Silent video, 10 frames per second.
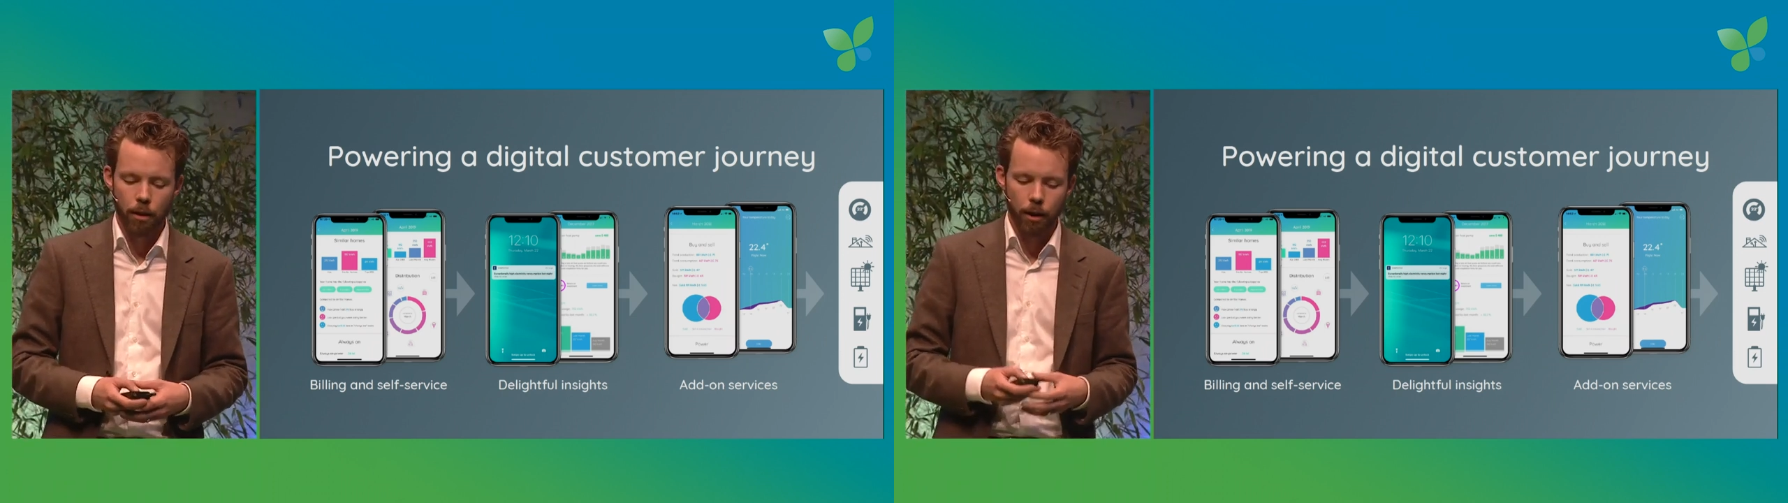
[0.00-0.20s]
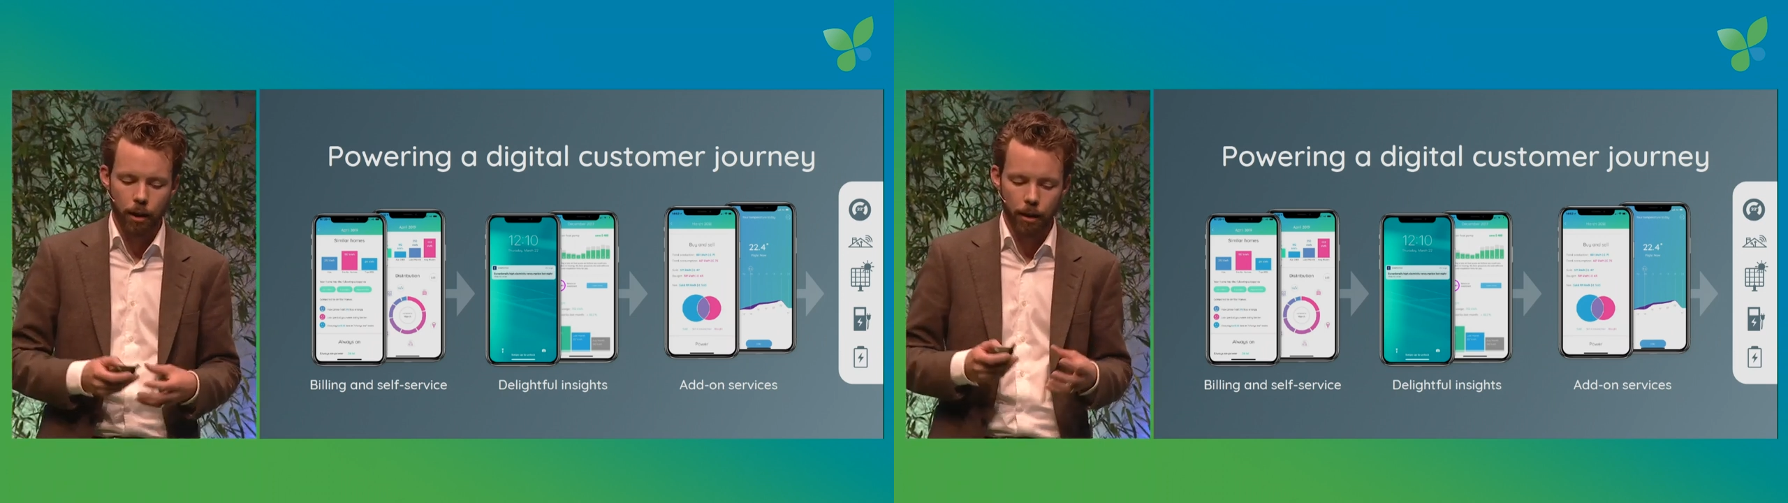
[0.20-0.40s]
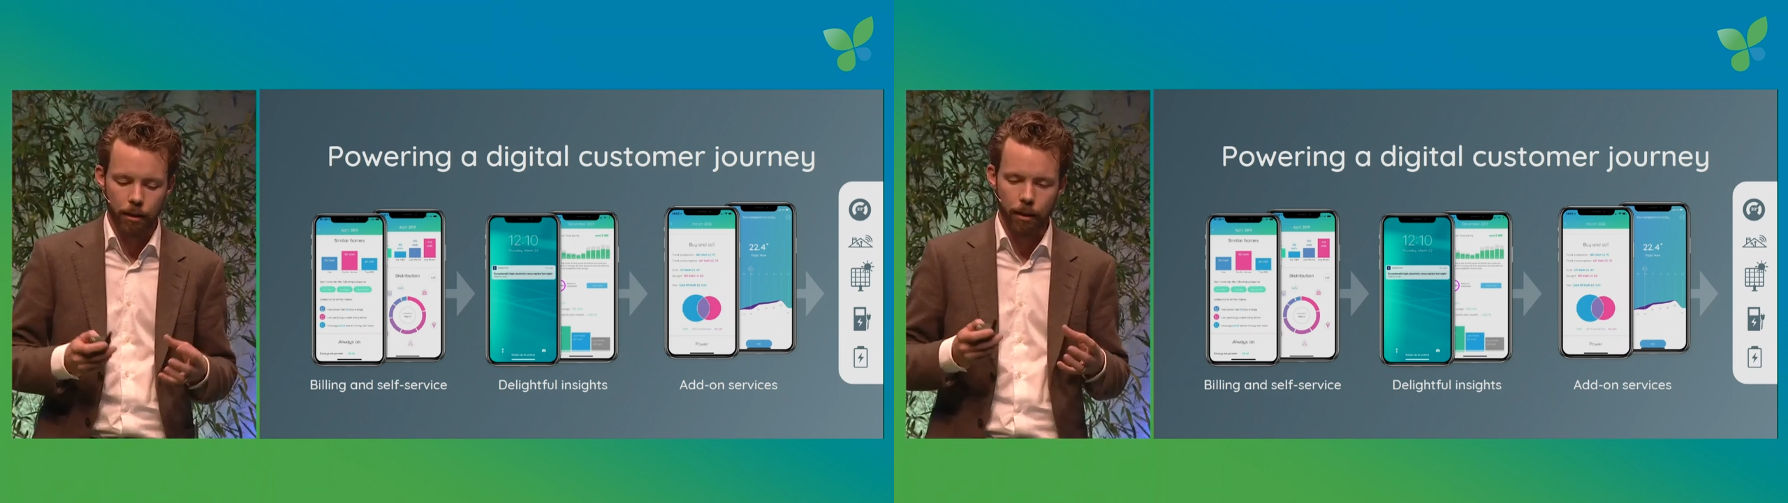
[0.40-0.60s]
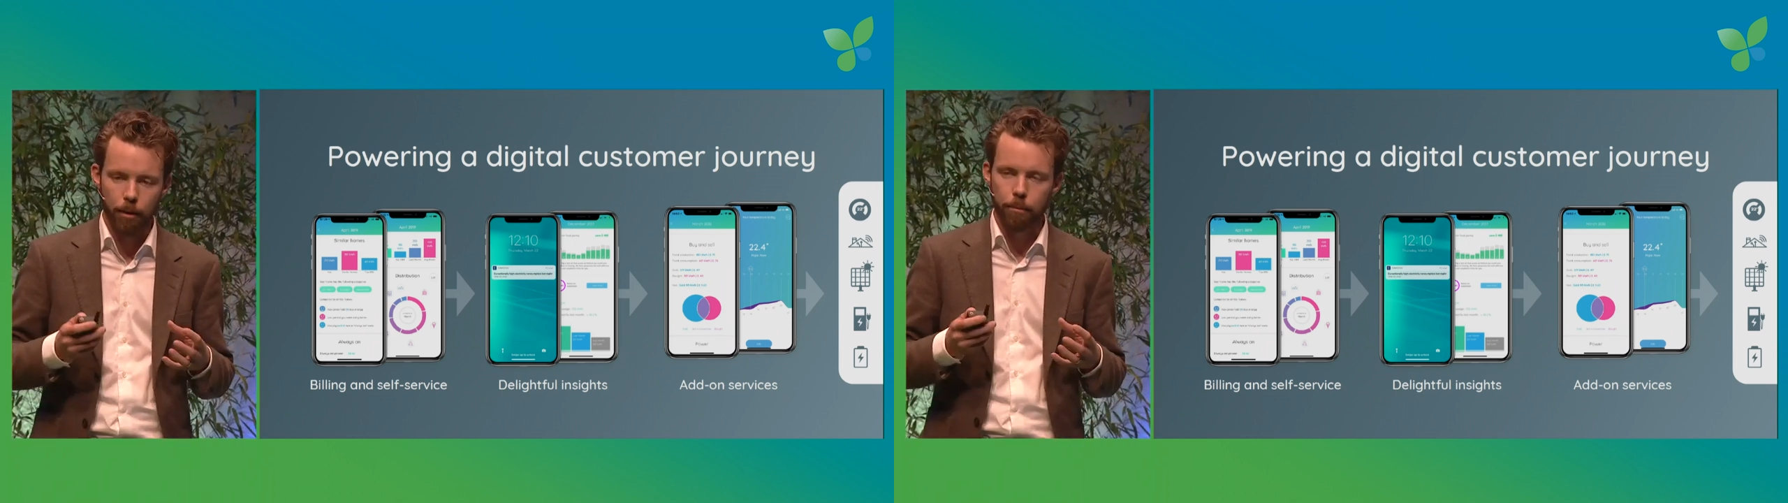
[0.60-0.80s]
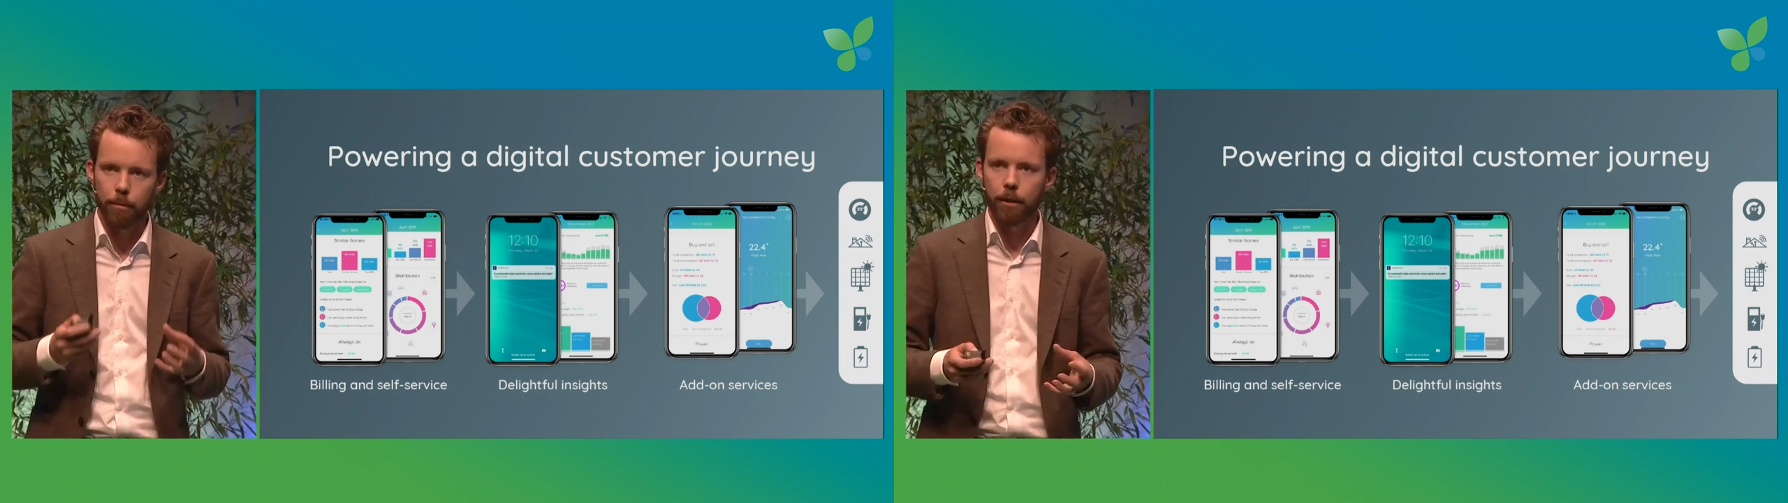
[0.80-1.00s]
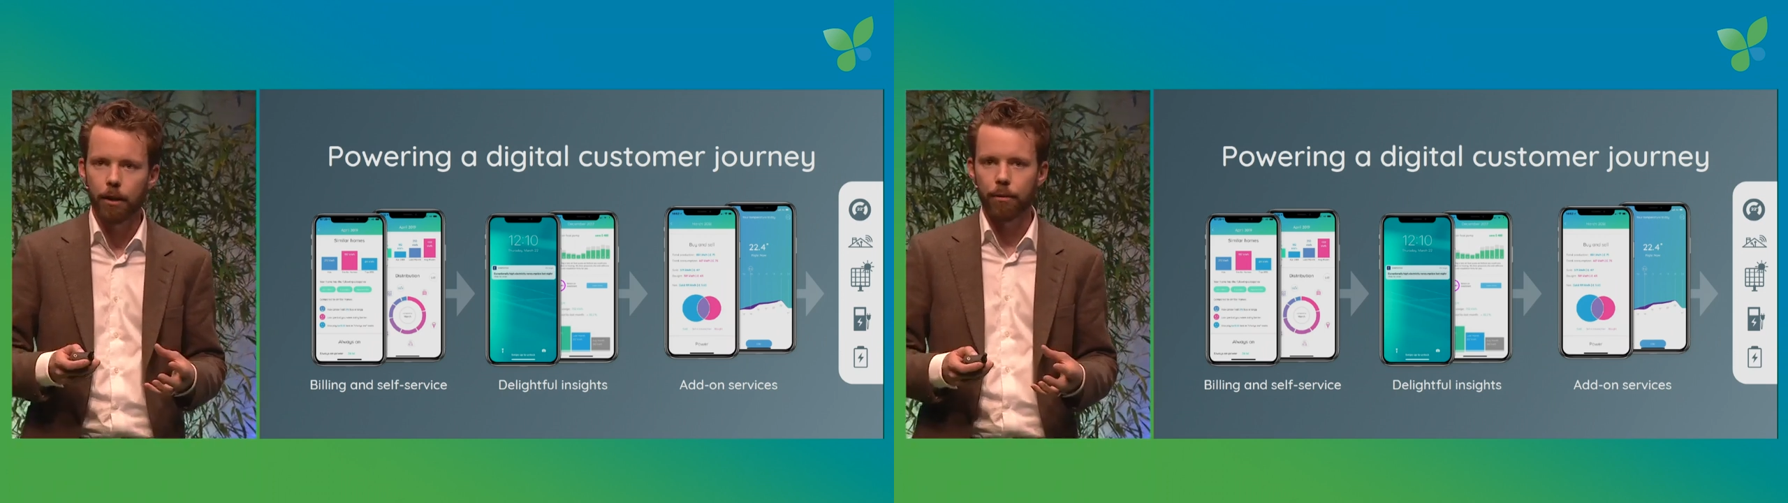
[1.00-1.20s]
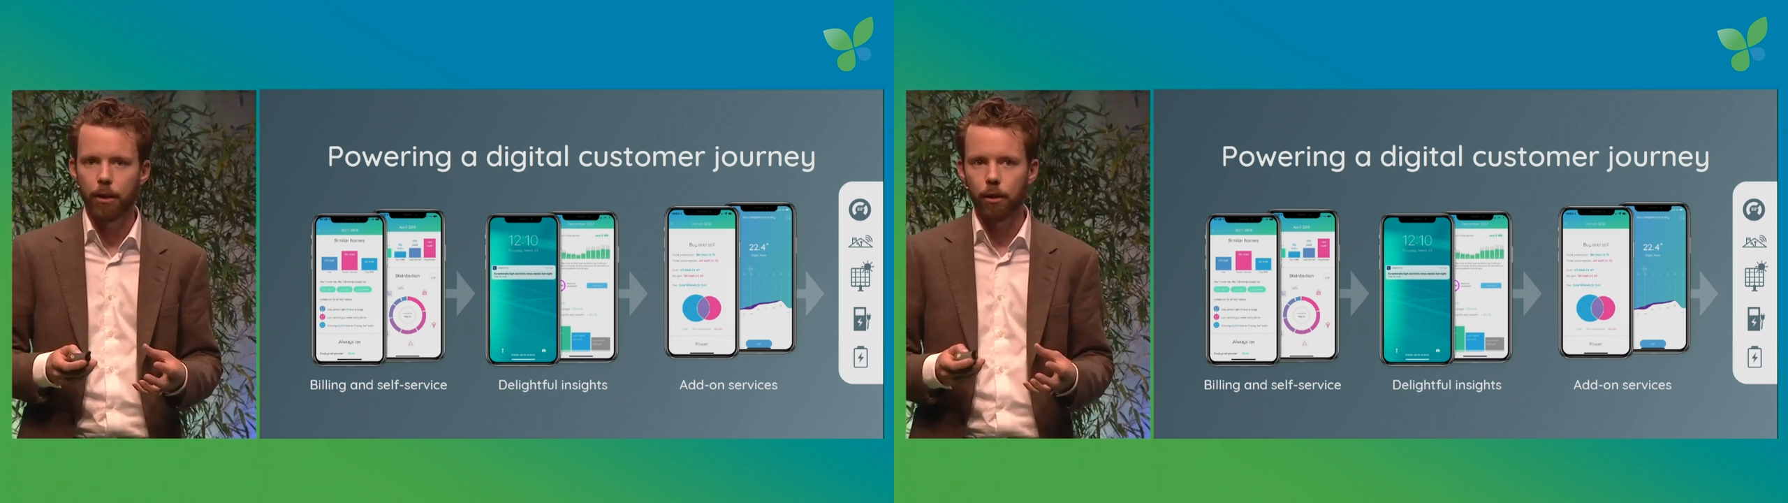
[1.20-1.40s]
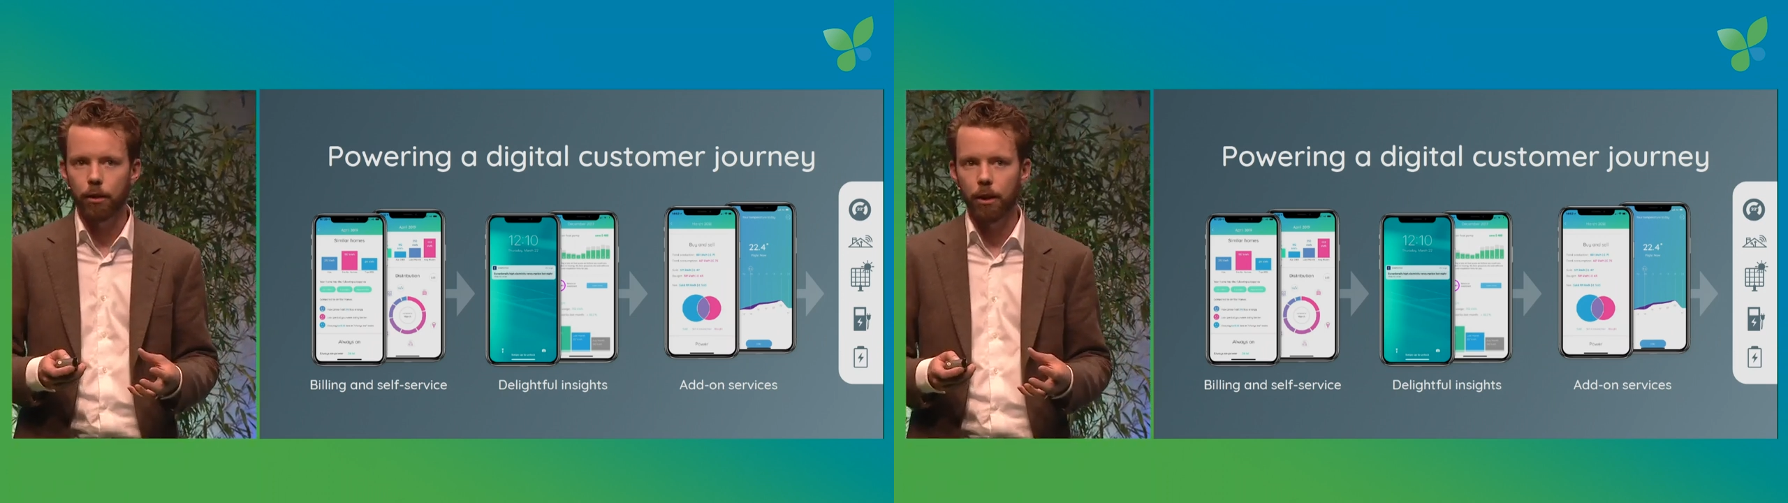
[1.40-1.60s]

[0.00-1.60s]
And at the end of the